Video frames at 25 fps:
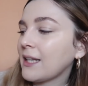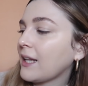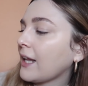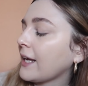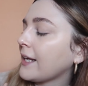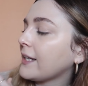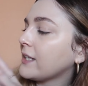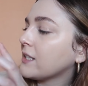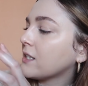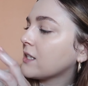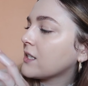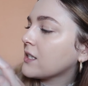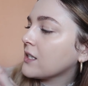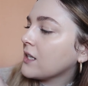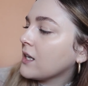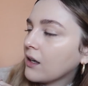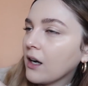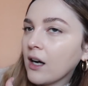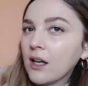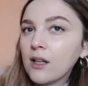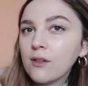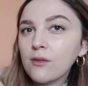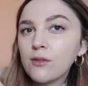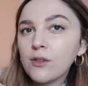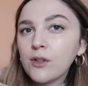light
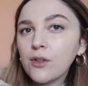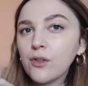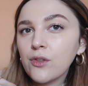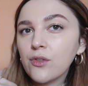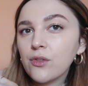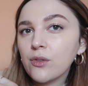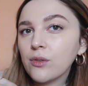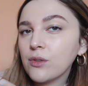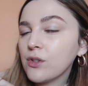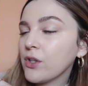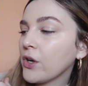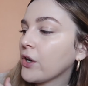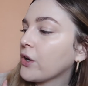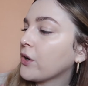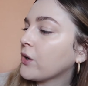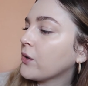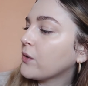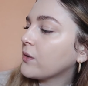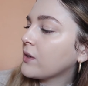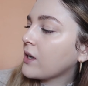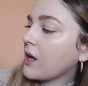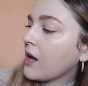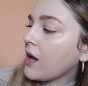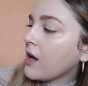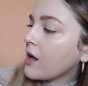kind of neutral
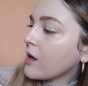tone.